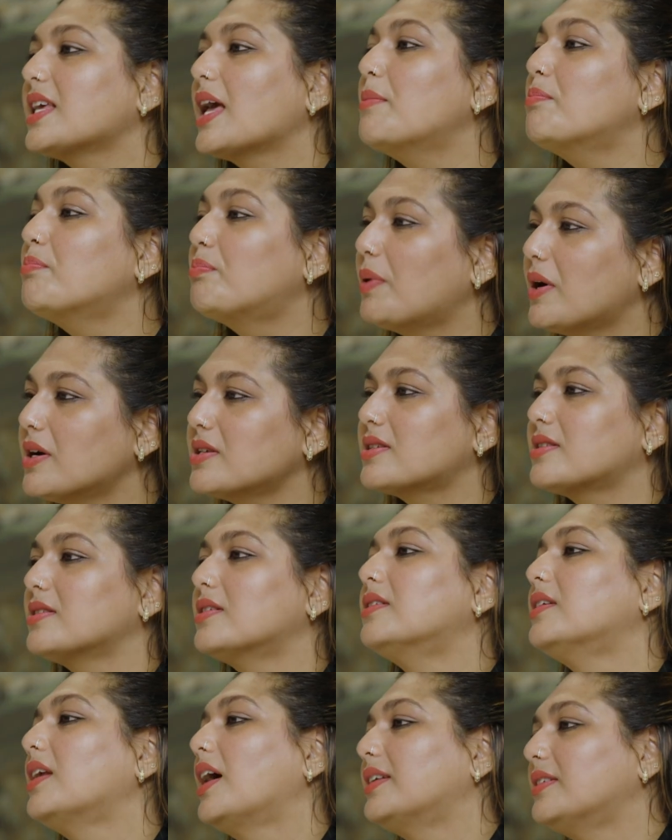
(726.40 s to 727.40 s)

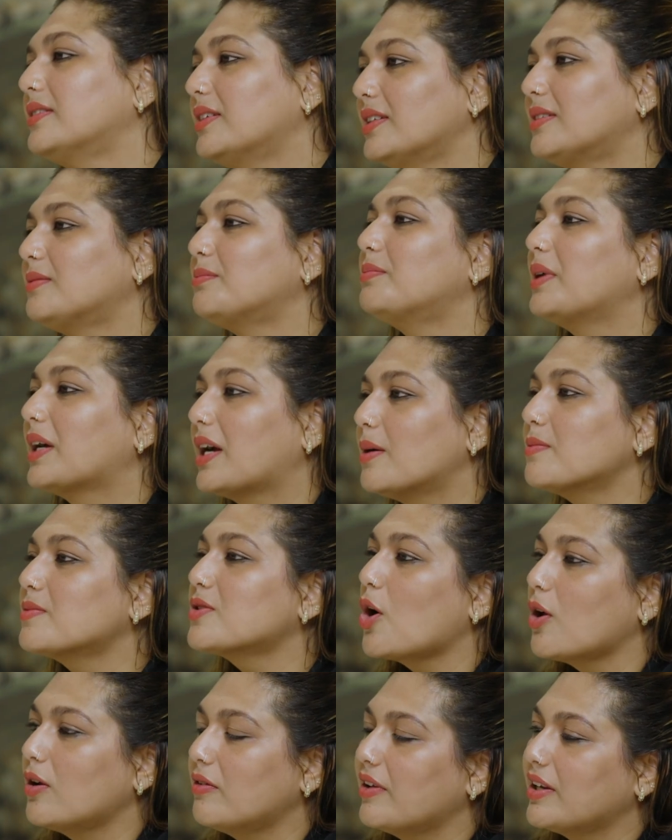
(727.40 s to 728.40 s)
impersonal, and it
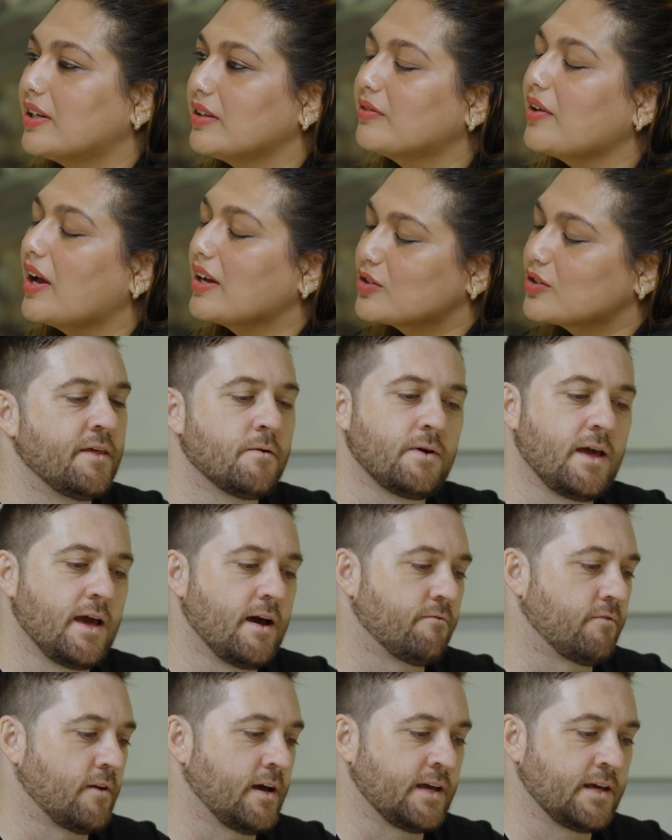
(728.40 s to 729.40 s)
becomes all very kind. then we
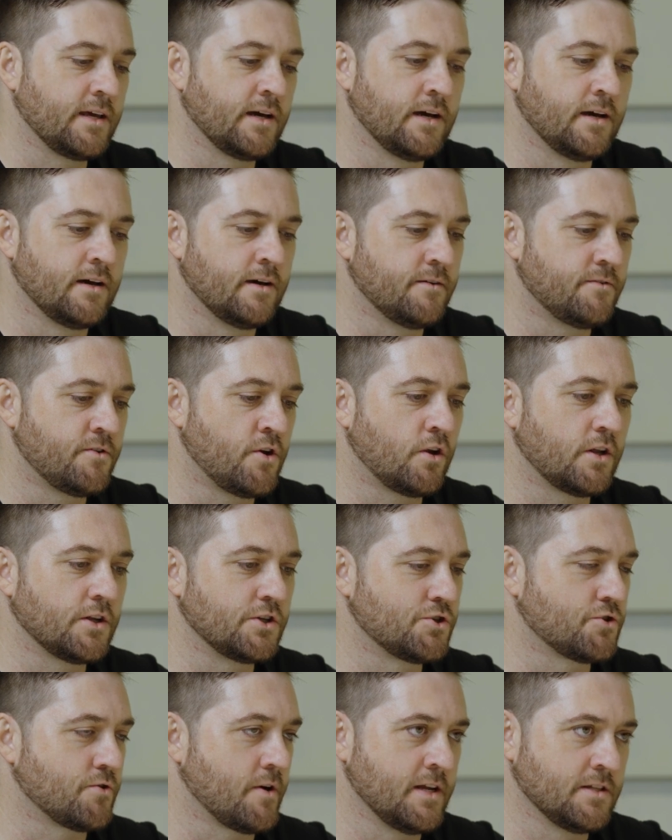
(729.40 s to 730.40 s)
have like a
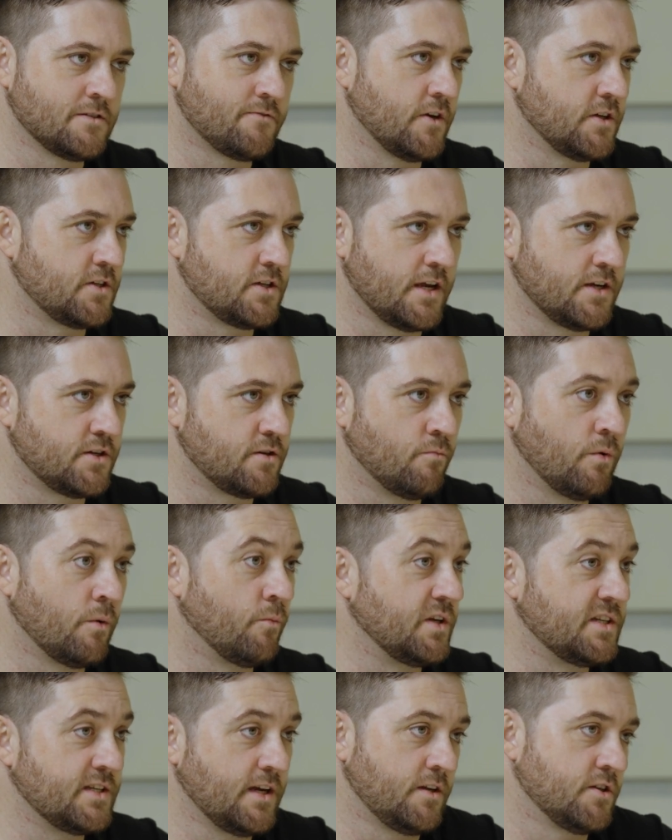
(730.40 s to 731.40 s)
knowledge transfer session where
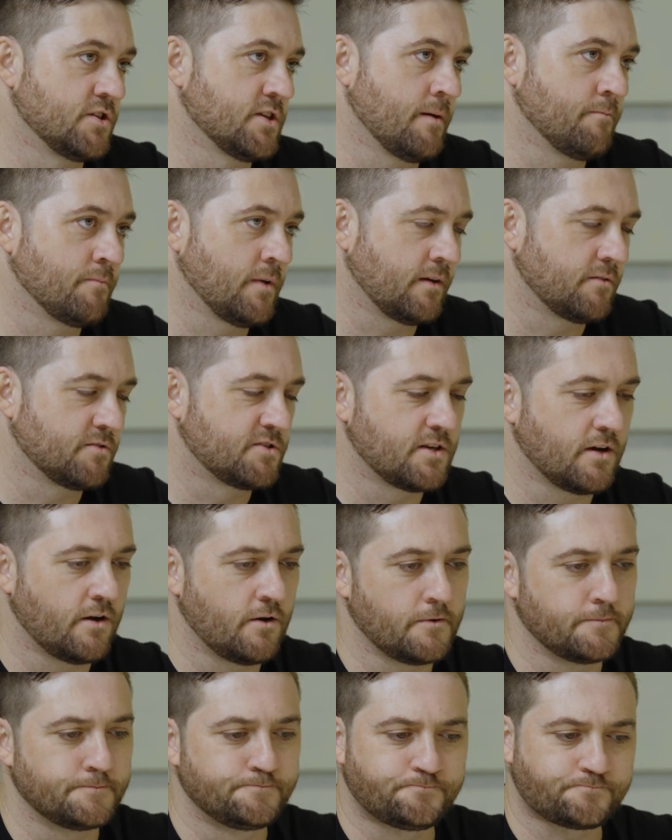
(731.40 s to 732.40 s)
we teach something.
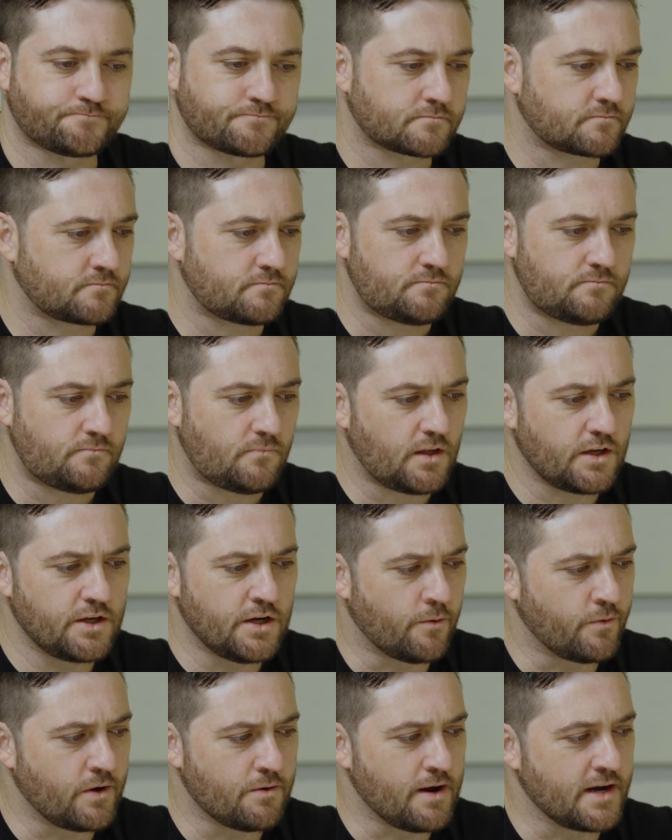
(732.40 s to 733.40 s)
So,
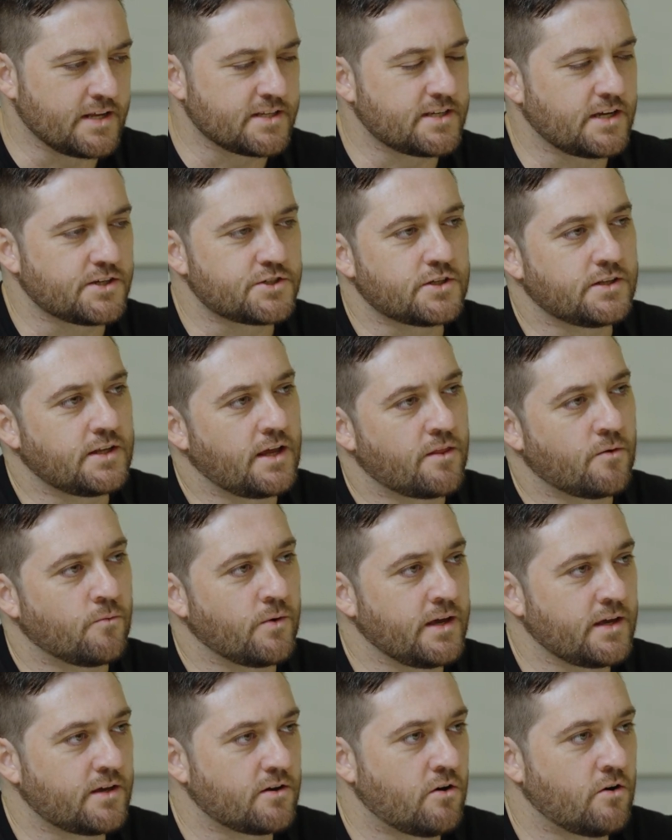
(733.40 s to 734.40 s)
we ran a session the other
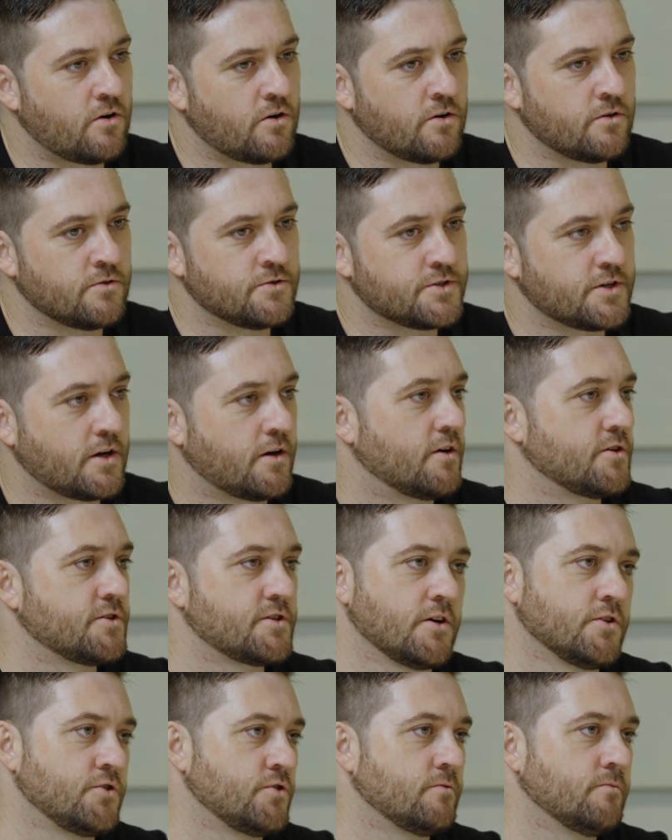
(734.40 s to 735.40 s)
week on Zoho
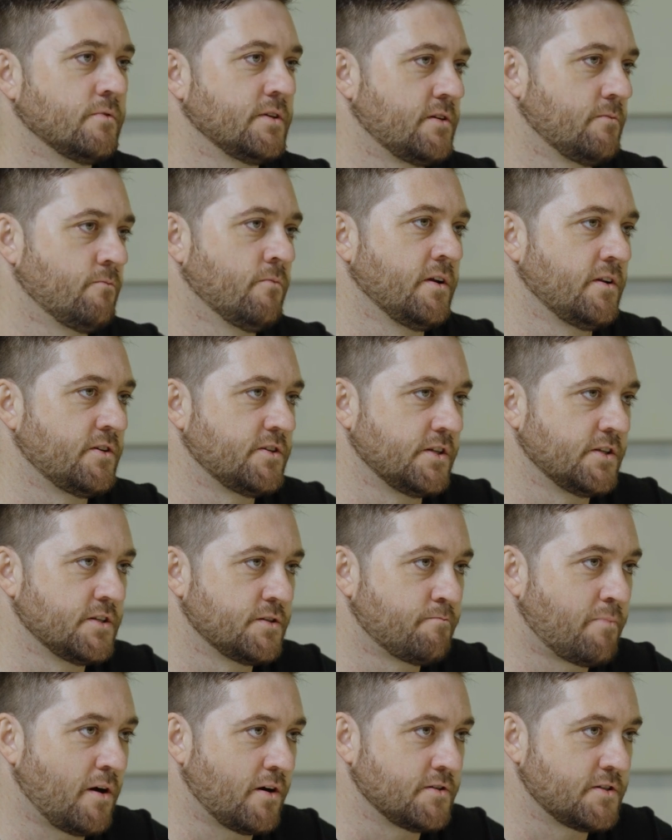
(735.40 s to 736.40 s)
Social, which is
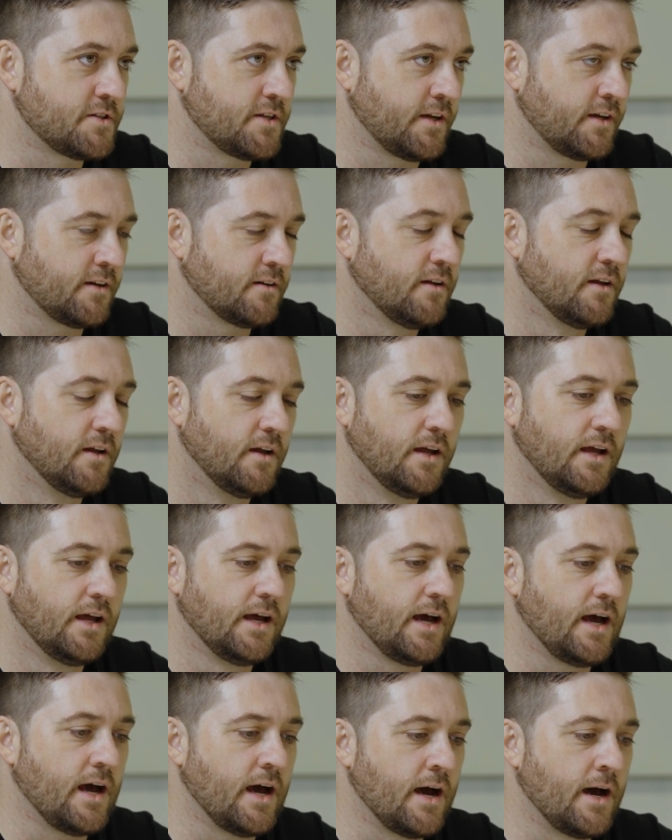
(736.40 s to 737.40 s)
posting
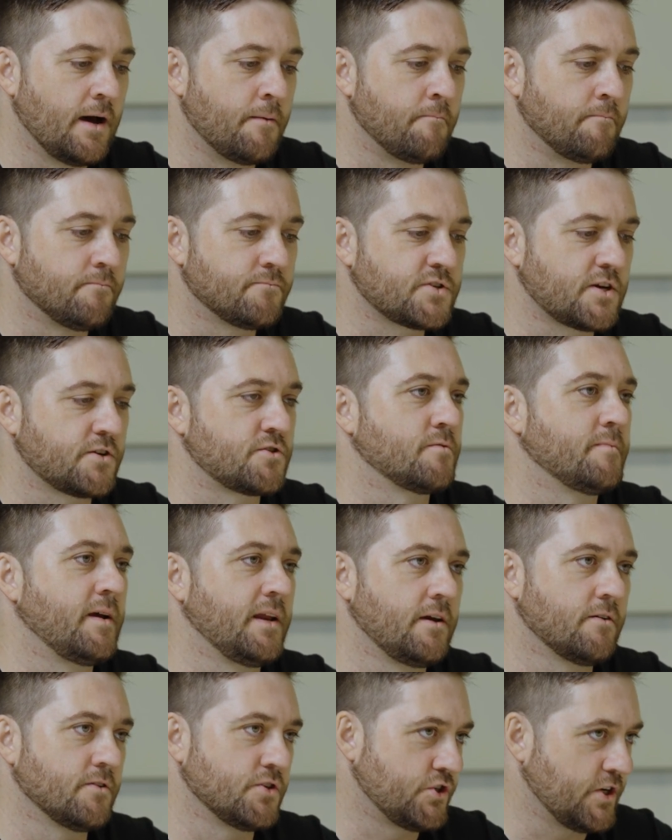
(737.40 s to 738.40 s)
social
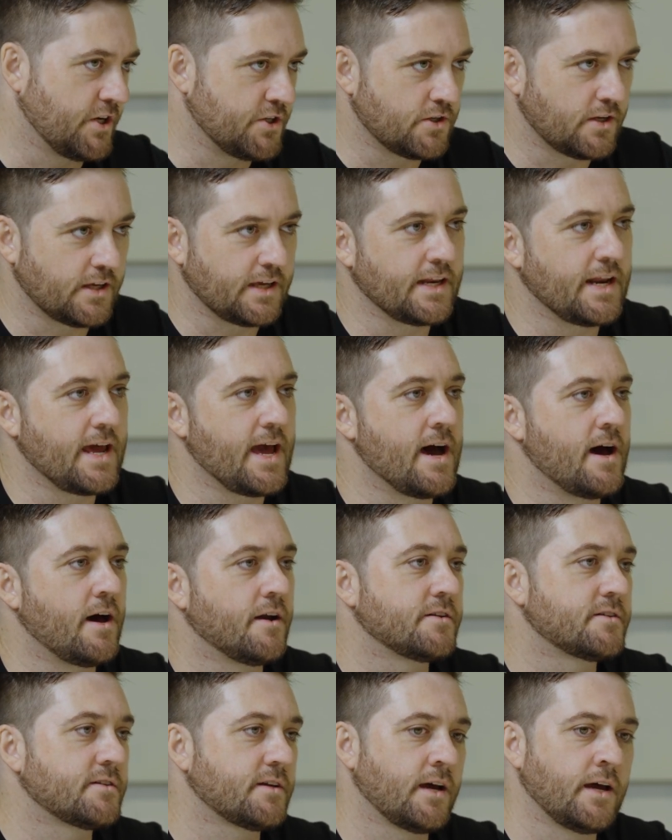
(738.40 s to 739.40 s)
media and scheduling it
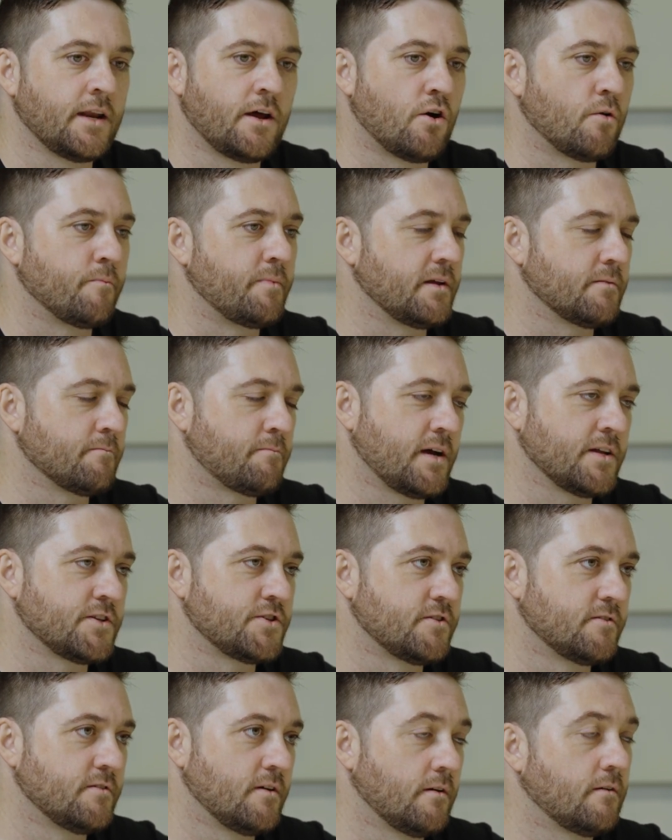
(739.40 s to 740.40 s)
out, and a
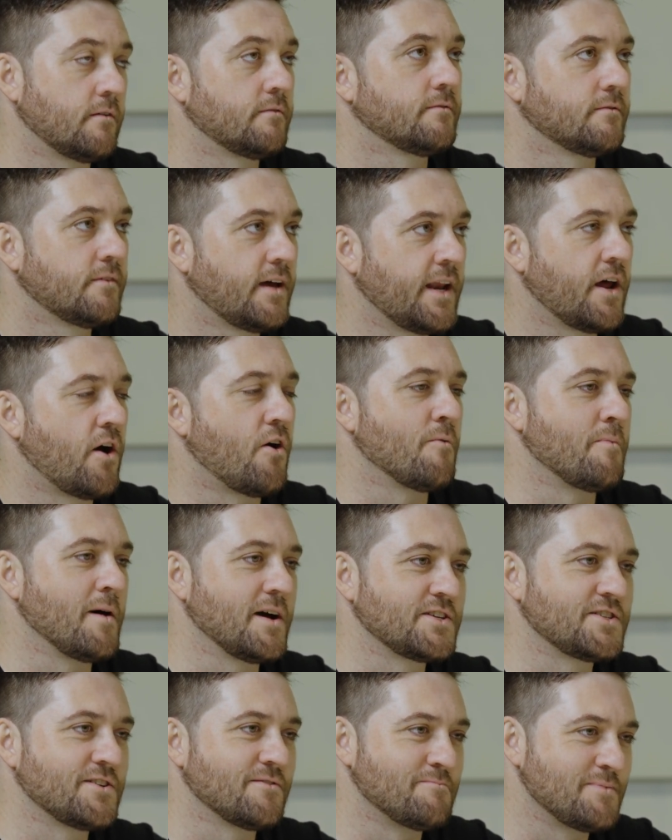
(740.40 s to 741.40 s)
whole
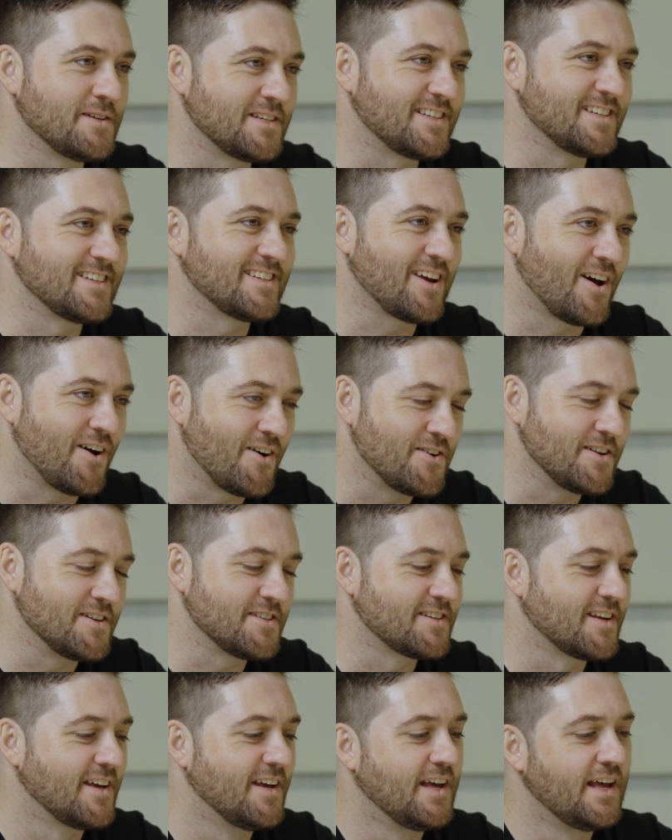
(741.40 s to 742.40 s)
bunch of business
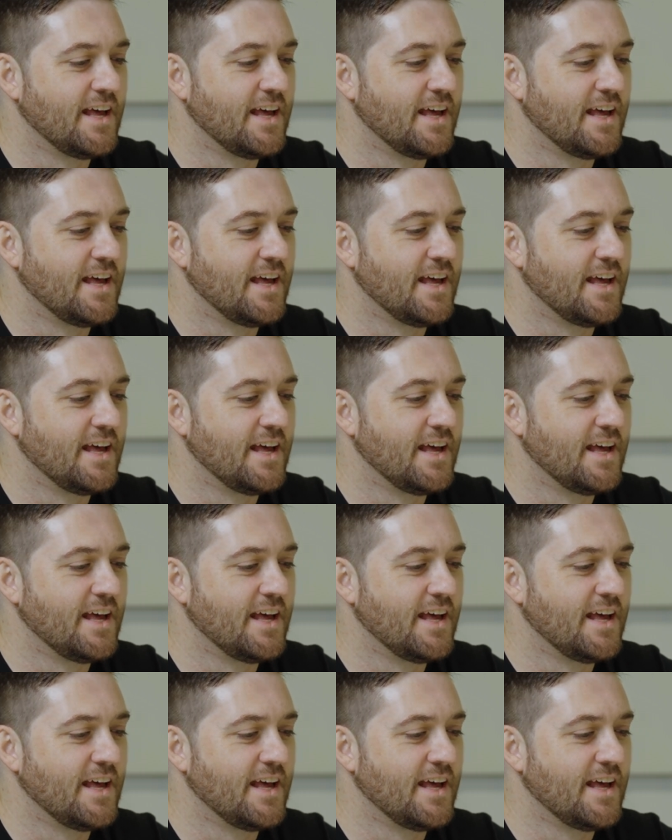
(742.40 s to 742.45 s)
owners